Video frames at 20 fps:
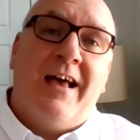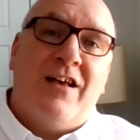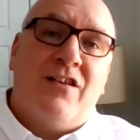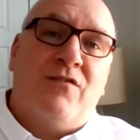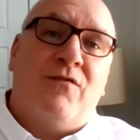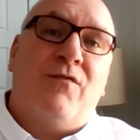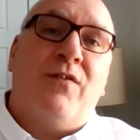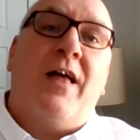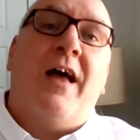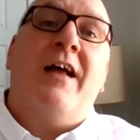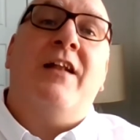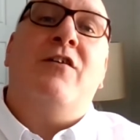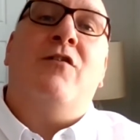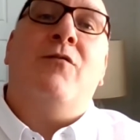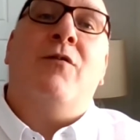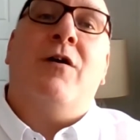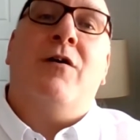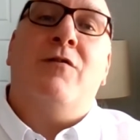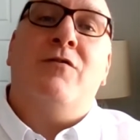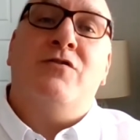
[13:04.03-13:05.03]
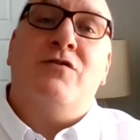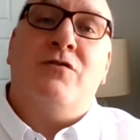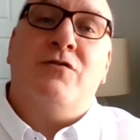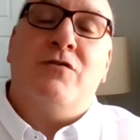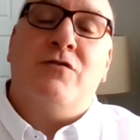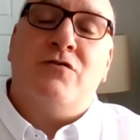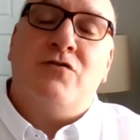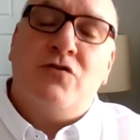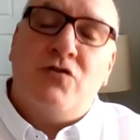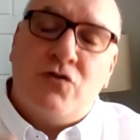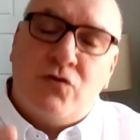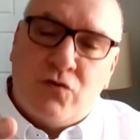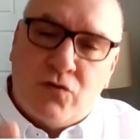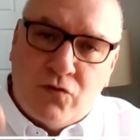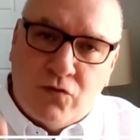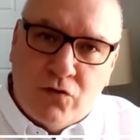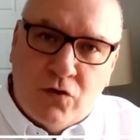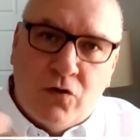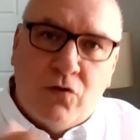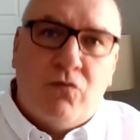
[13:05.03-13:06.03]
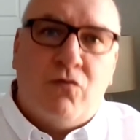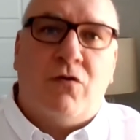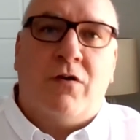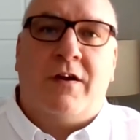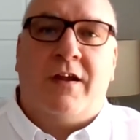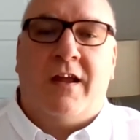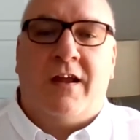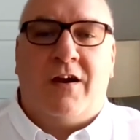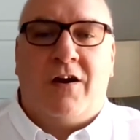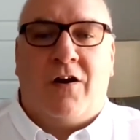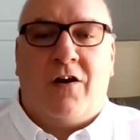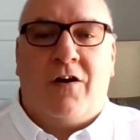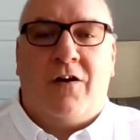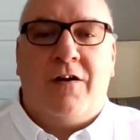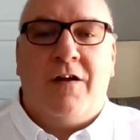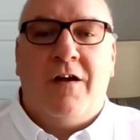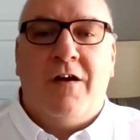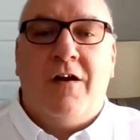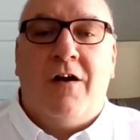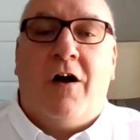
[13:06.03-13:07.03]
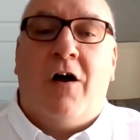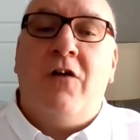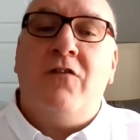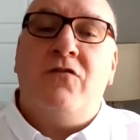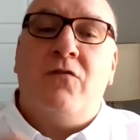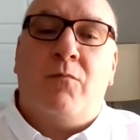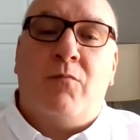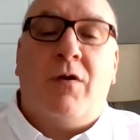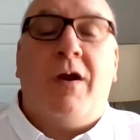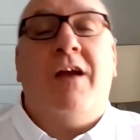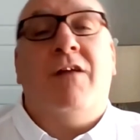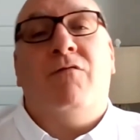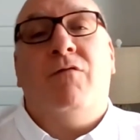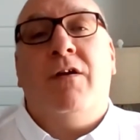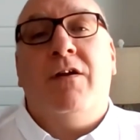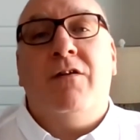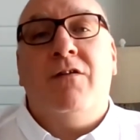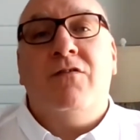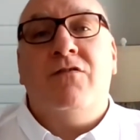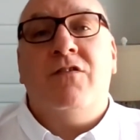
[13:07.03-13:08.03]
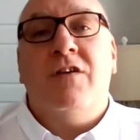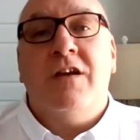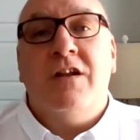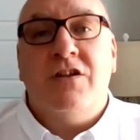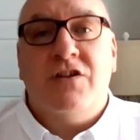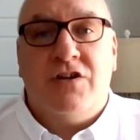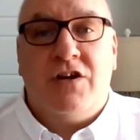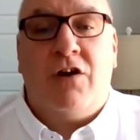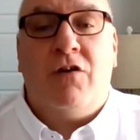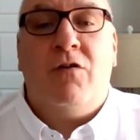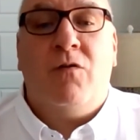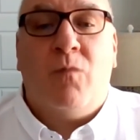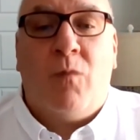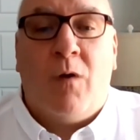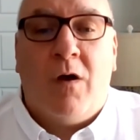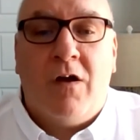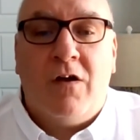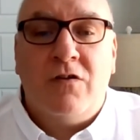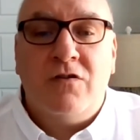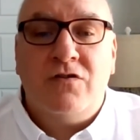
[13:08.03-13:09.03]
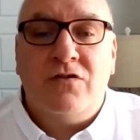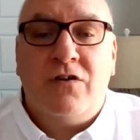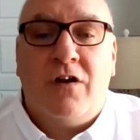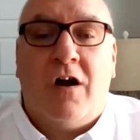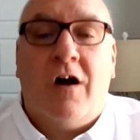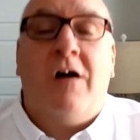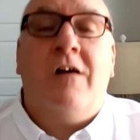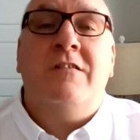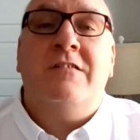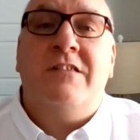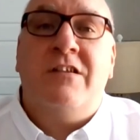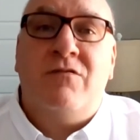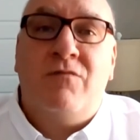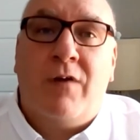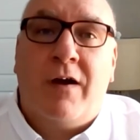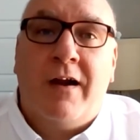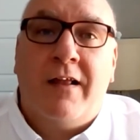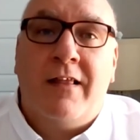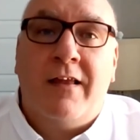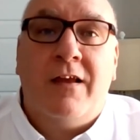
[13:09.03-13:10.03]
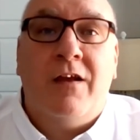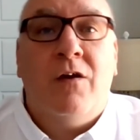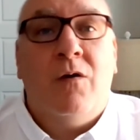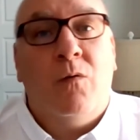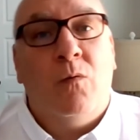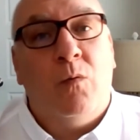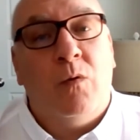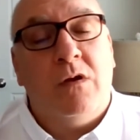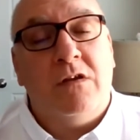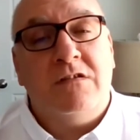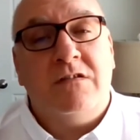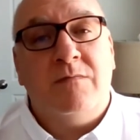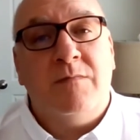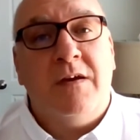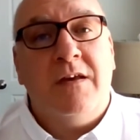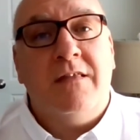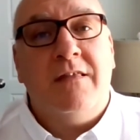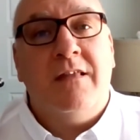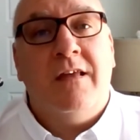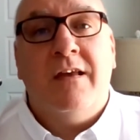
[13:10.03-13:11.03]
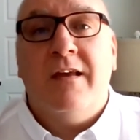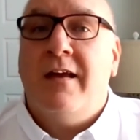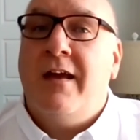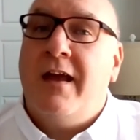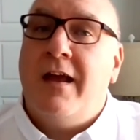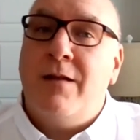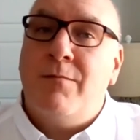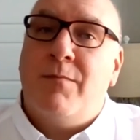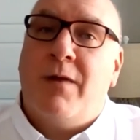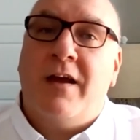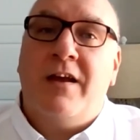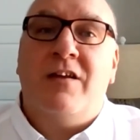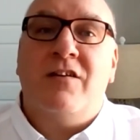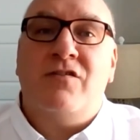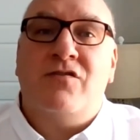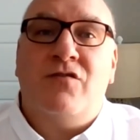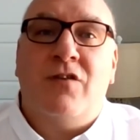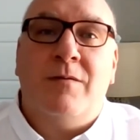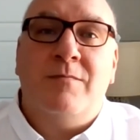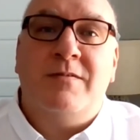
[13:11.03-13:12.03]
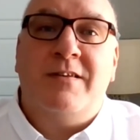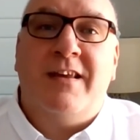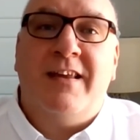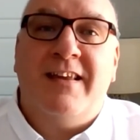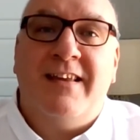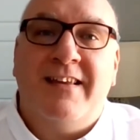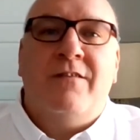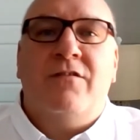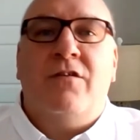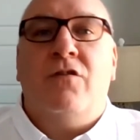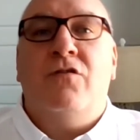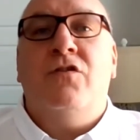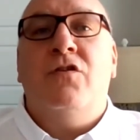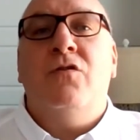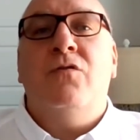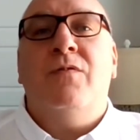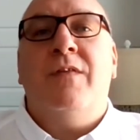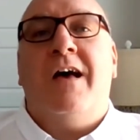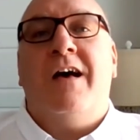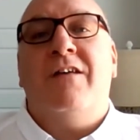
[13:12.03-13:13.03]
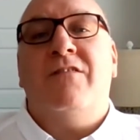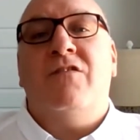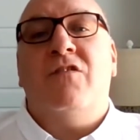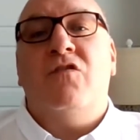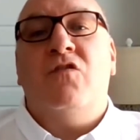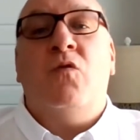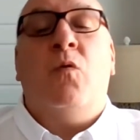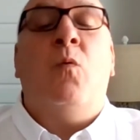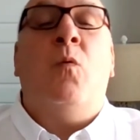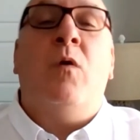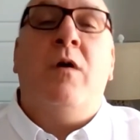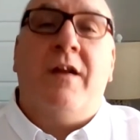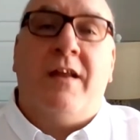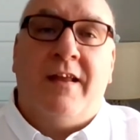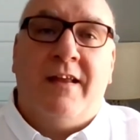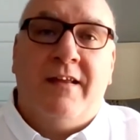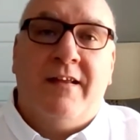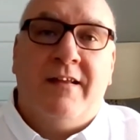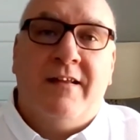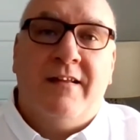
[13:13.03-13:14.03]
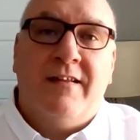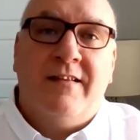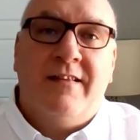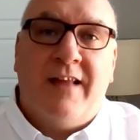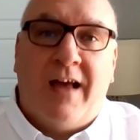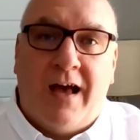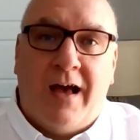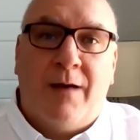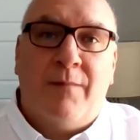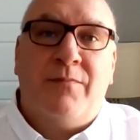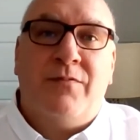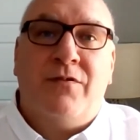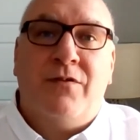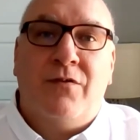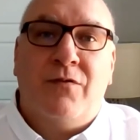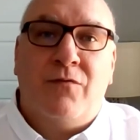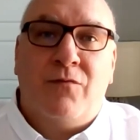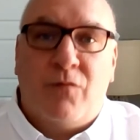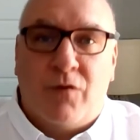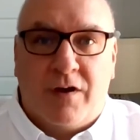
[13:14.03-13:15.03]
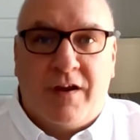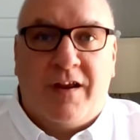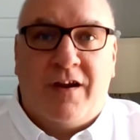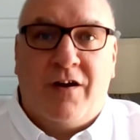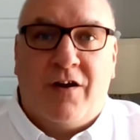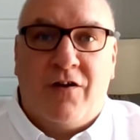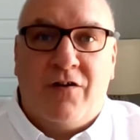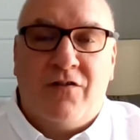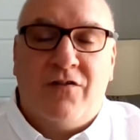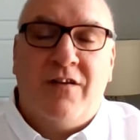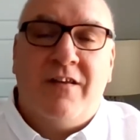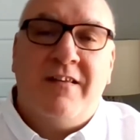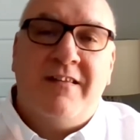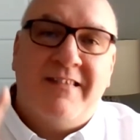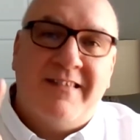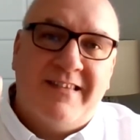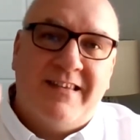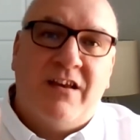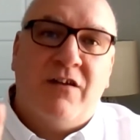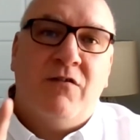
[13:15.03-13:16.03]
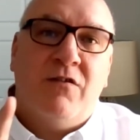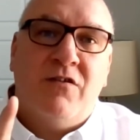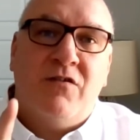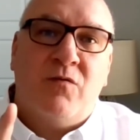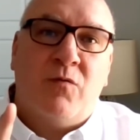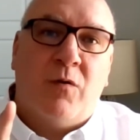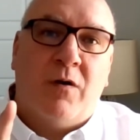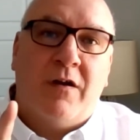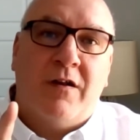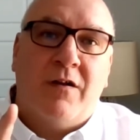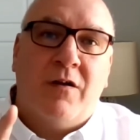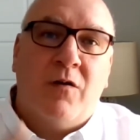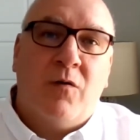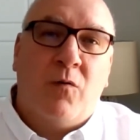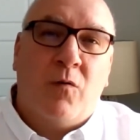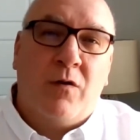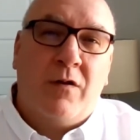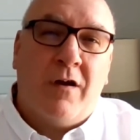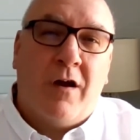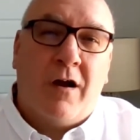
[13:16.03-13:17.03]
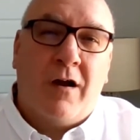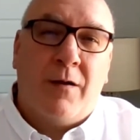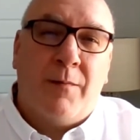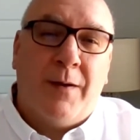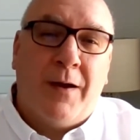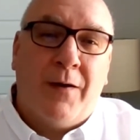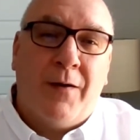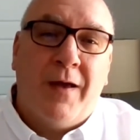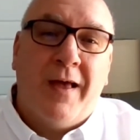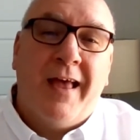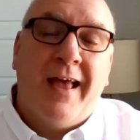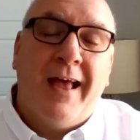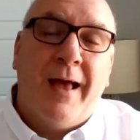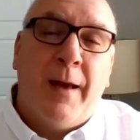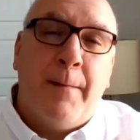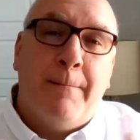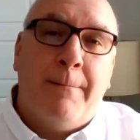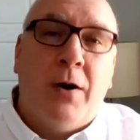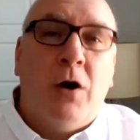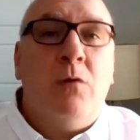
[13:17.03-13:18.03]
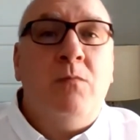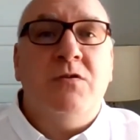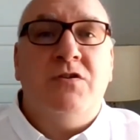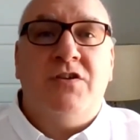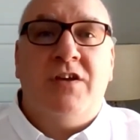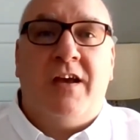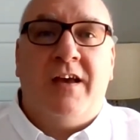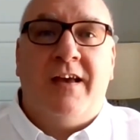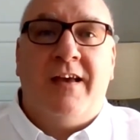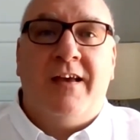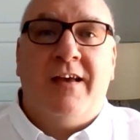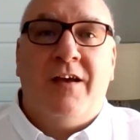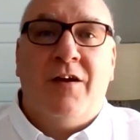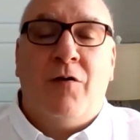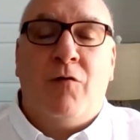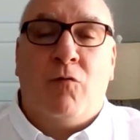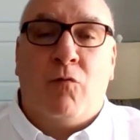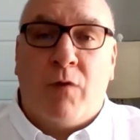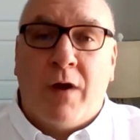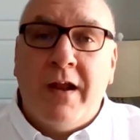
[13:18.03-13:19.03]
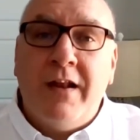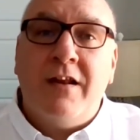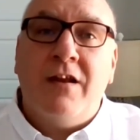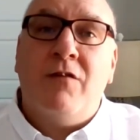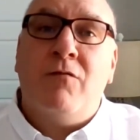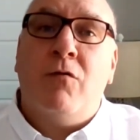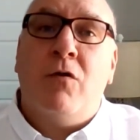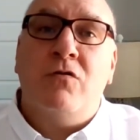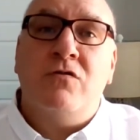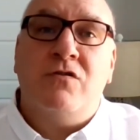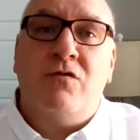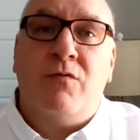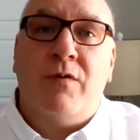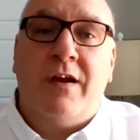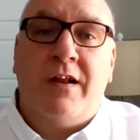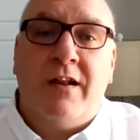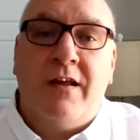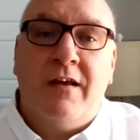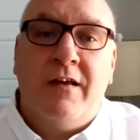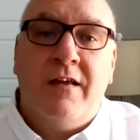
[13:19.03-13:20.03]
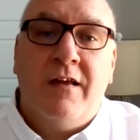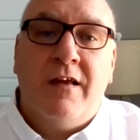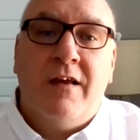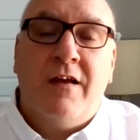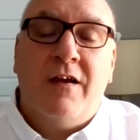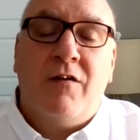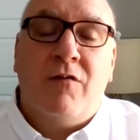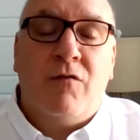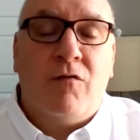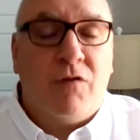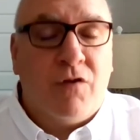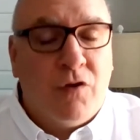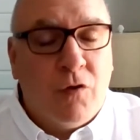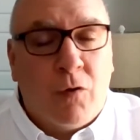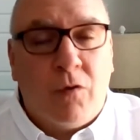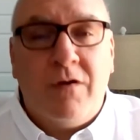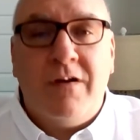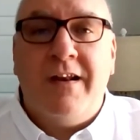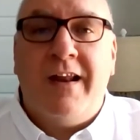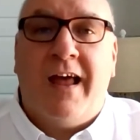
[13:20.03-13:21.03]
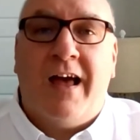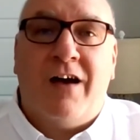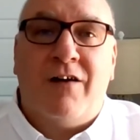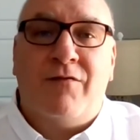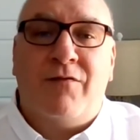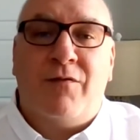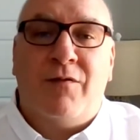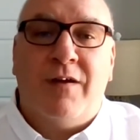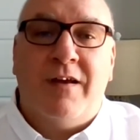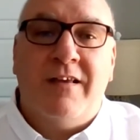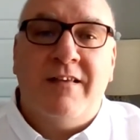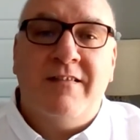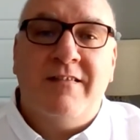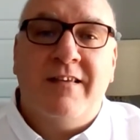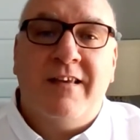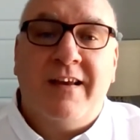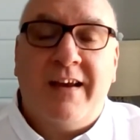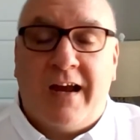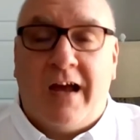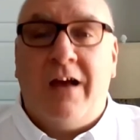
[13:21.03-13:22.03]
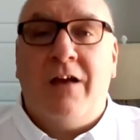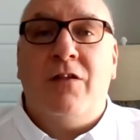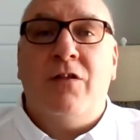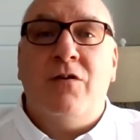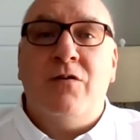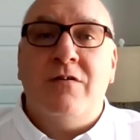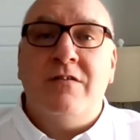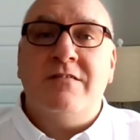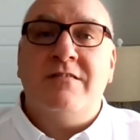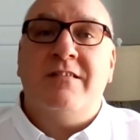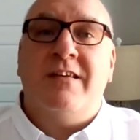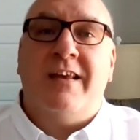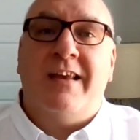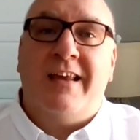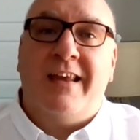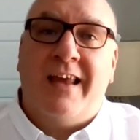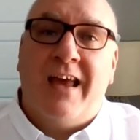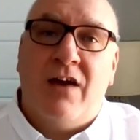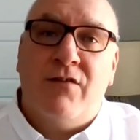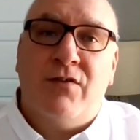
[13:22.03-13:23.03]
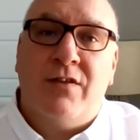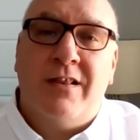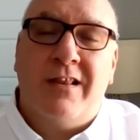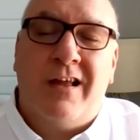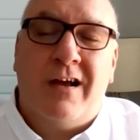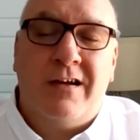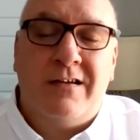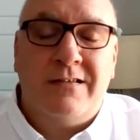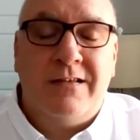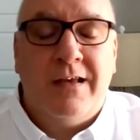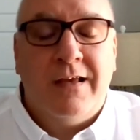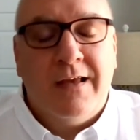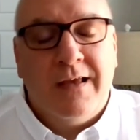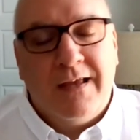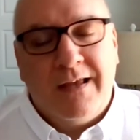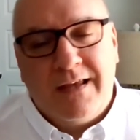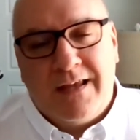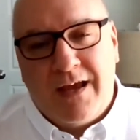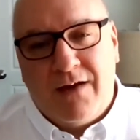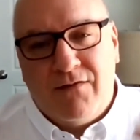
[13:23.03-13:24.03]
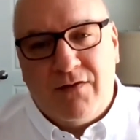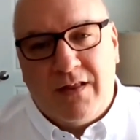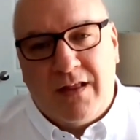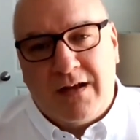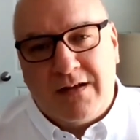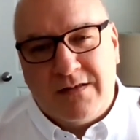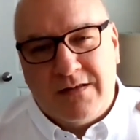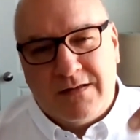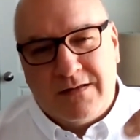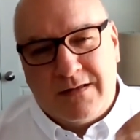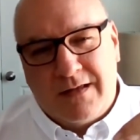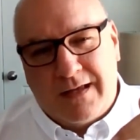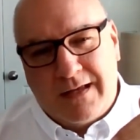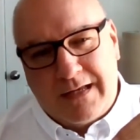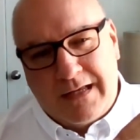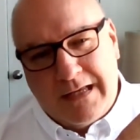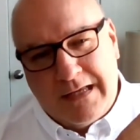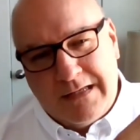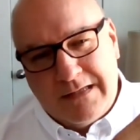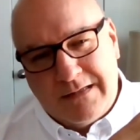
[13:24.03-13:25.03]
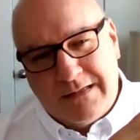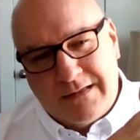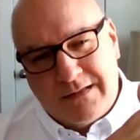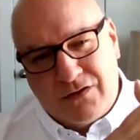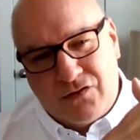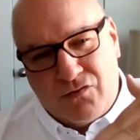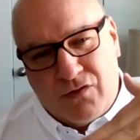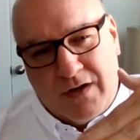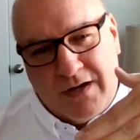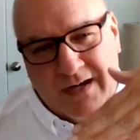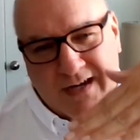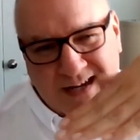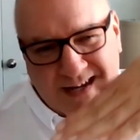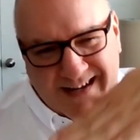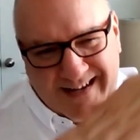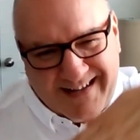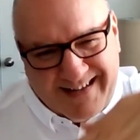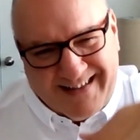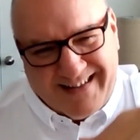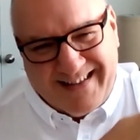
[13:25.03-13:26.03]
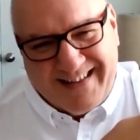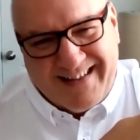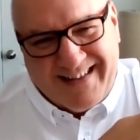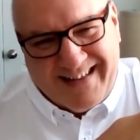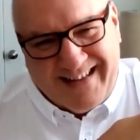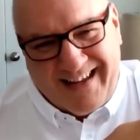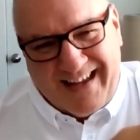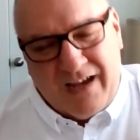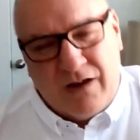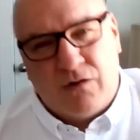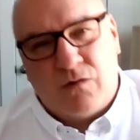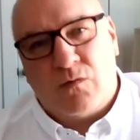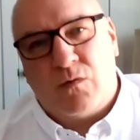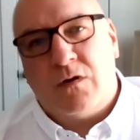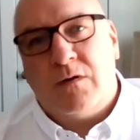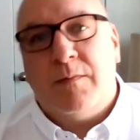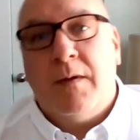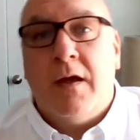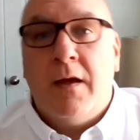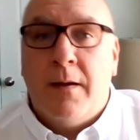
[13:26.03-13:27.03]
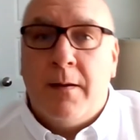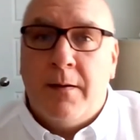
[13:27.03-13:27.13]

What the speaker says: has Vlad Guerrero Jr.'s true rookie card. Also, Brian Reynolds, Jared Walsh, Austin Riley, Will Smith, and Mike Yastrzemski. So 2020 Topps Rookie Cards, Series 1. We're talking about Bo Bichette, Randy Arozarena, Jordan Alvarez, Kyle Lewis, and Gavin Lux. Gavin Lux is like, he's trending downward,